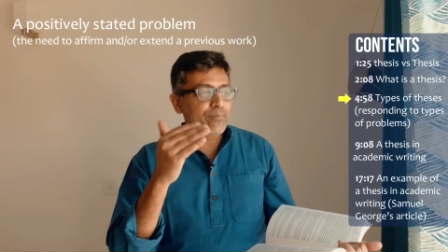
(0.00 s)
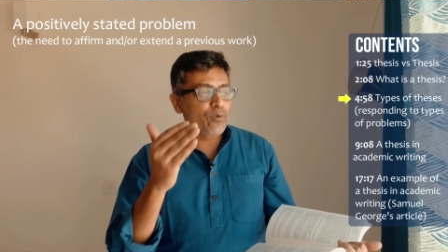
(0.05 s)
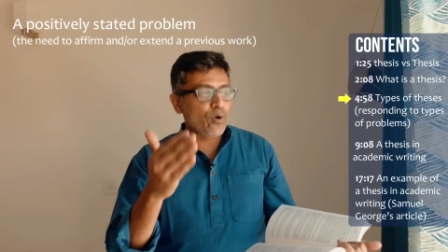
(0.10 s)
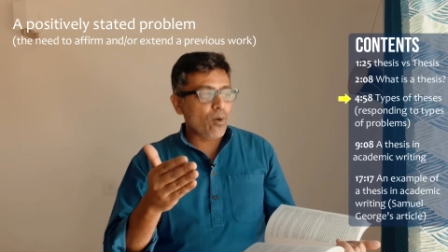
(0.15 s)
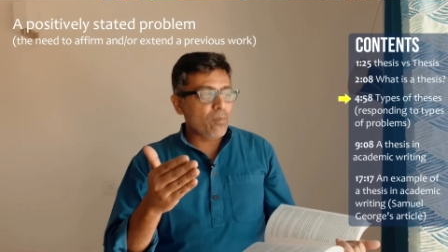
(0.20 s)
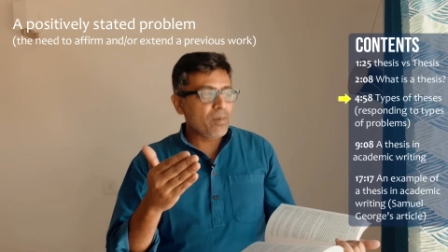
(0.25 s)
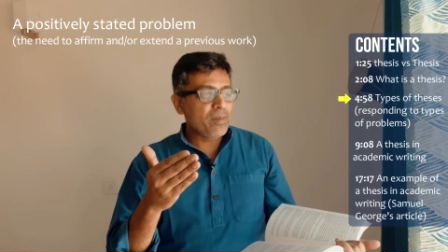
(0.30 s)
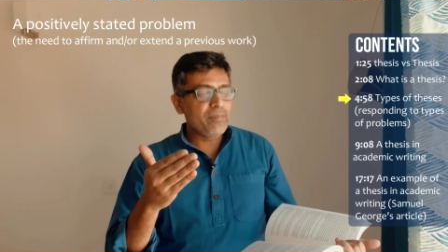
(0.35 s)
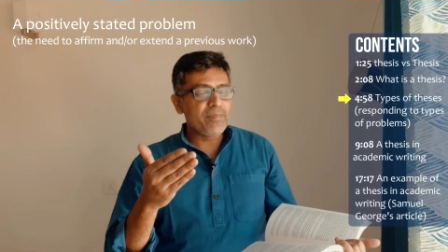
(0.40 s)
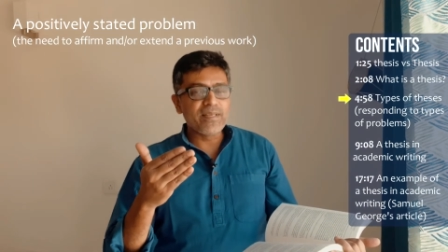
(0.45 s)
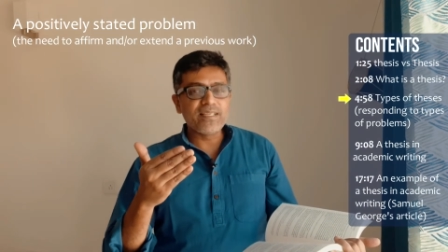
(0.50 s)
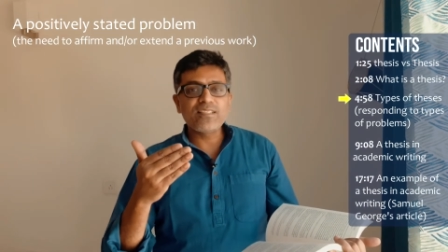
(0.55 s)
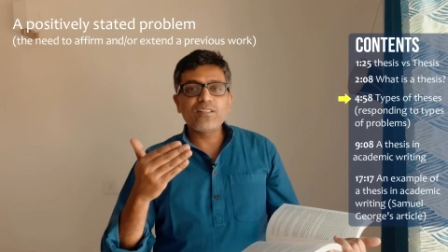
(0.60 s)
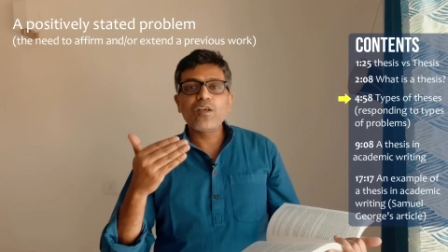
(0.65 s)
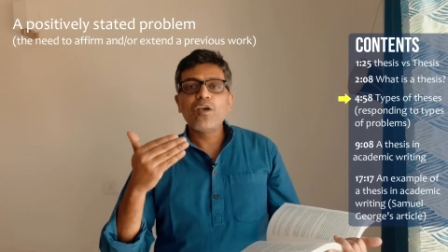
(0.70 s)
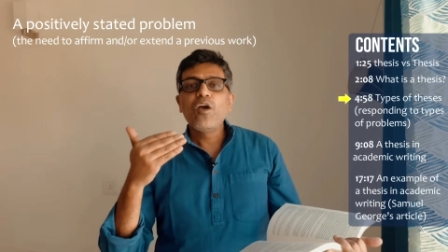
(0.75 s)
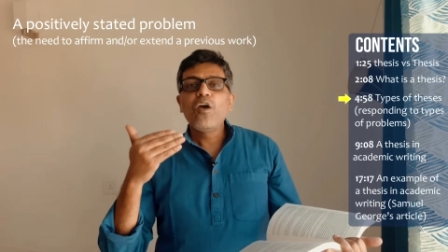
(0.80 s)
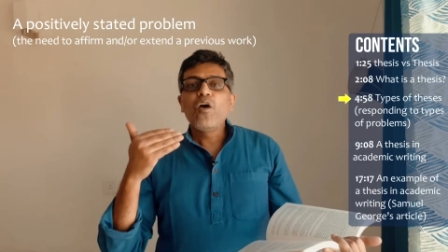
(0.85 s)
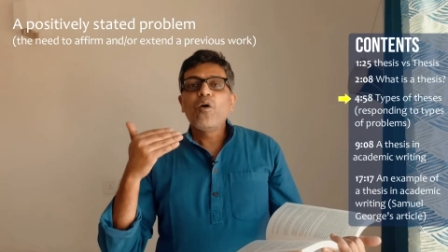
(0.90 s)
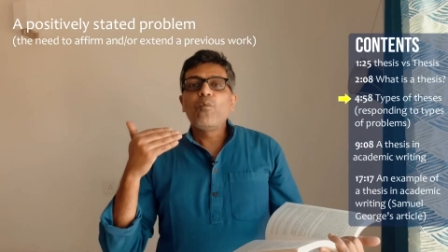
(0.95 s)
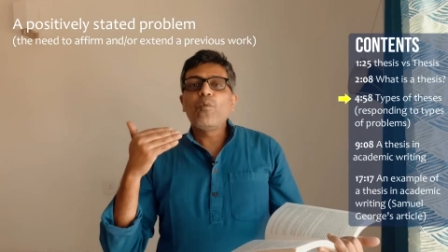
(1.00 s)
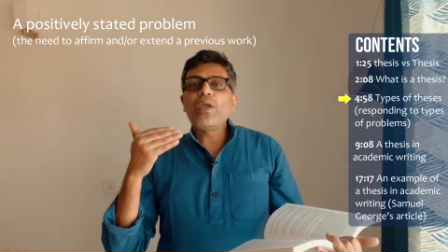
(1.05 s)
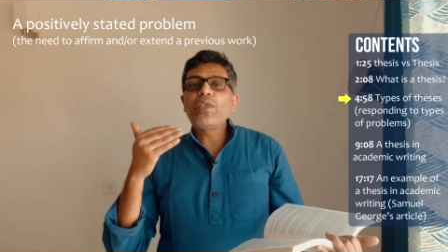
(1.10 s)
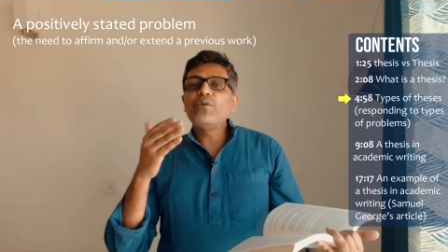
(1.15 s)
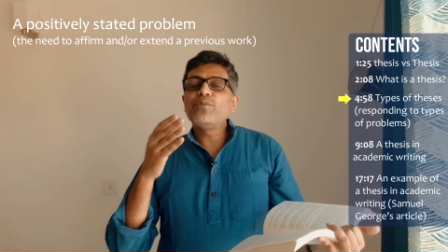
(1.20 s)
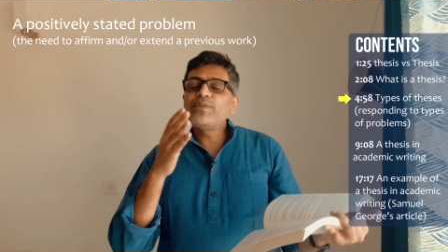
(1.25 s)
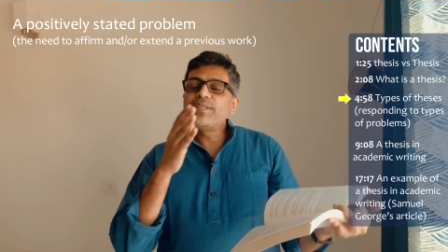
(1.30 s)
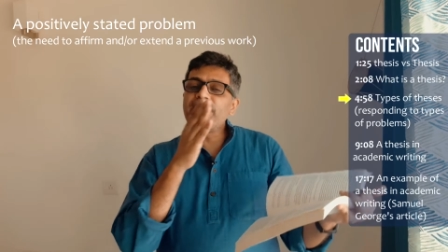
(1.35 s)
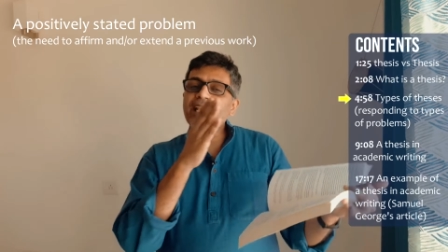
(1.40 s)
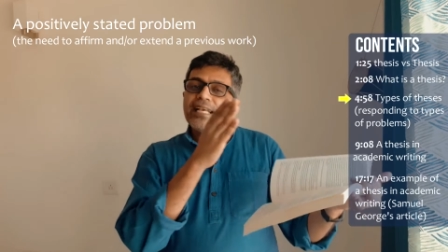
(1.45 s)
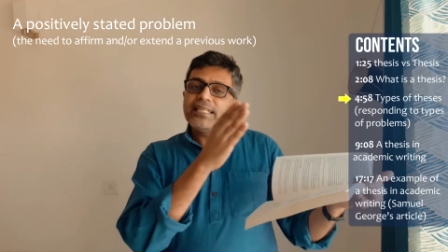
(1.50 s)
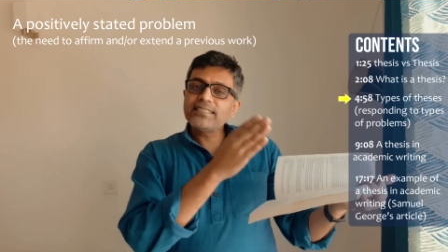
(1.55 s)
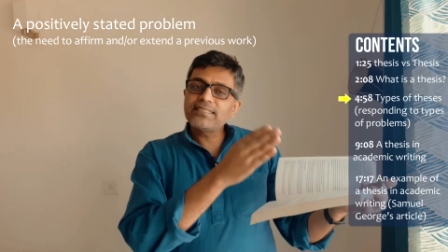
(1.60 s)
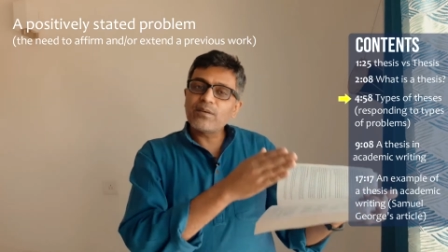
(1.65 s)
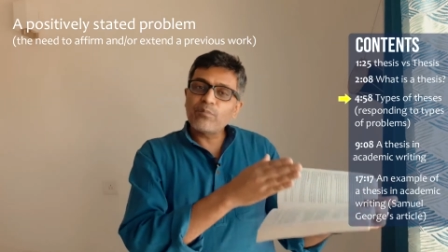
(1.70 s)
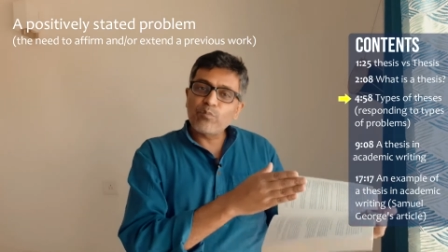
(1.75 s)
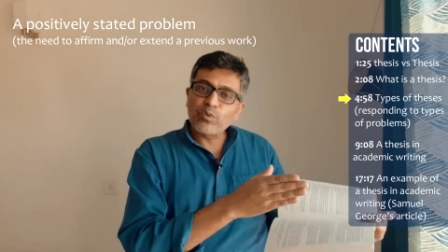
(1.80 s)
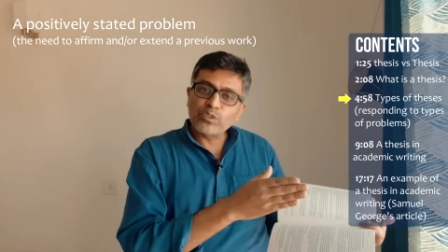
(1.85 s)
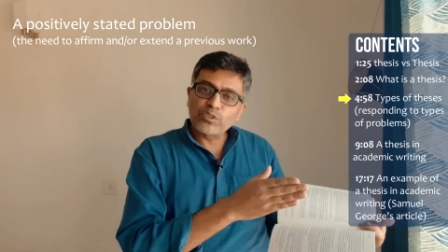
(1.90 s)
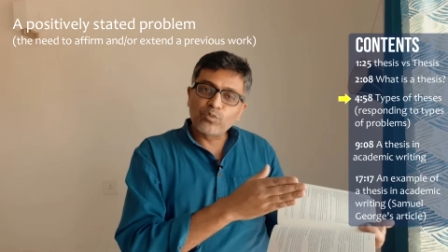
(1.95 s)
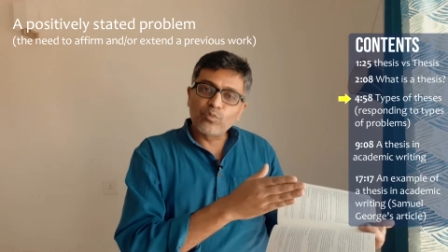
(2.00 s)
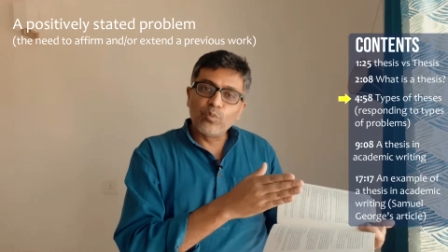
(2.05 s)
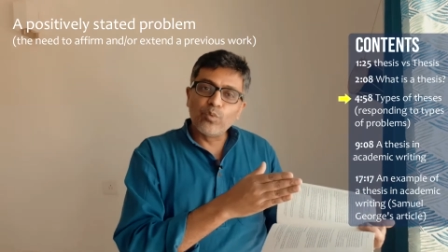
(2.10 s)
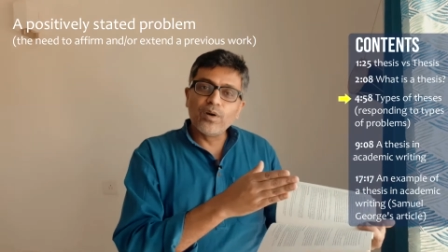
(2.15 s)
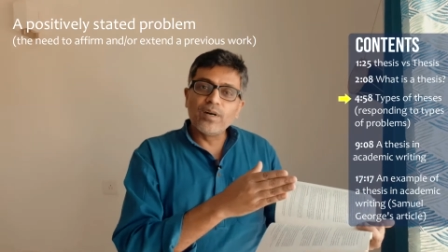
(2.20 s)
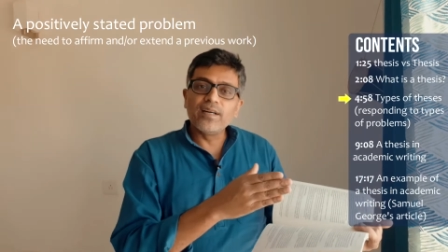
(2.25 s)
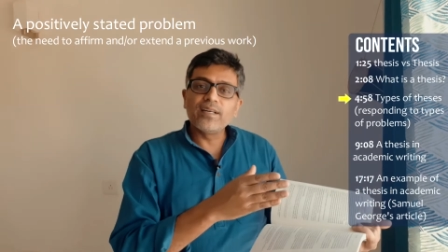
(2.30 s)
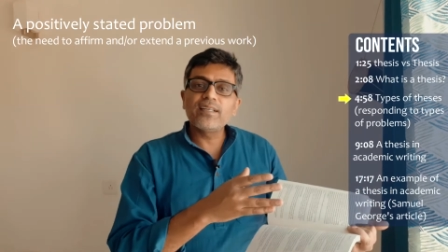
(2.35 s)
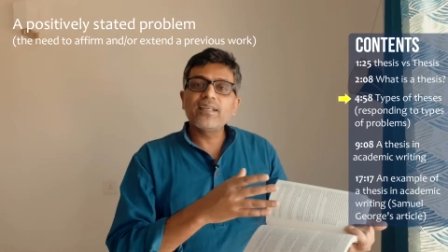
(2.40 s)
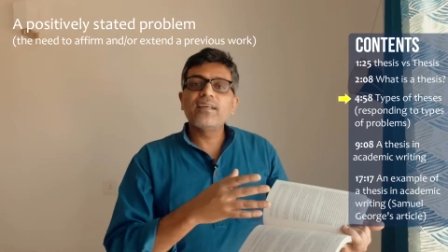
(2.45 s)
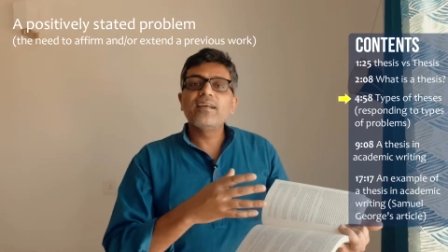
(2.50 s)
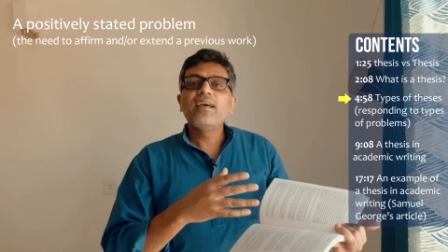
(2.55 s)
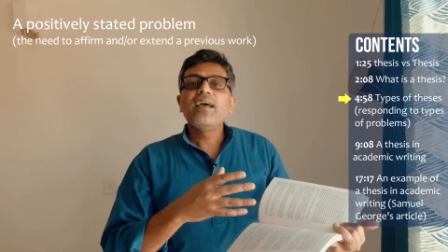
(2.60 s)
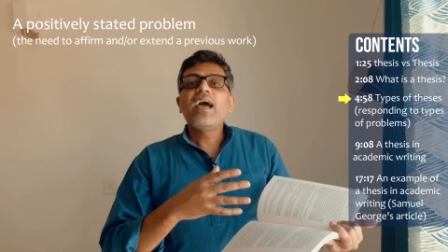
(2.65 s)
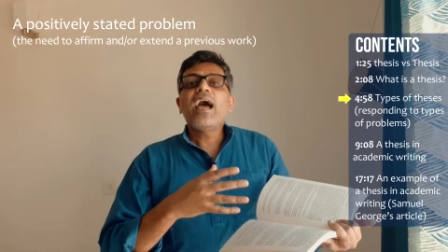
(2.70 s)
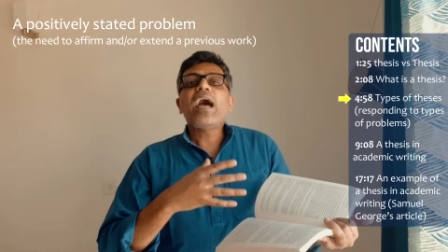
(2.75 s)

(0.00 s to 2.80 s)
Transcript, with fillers: problem is where you take someone's work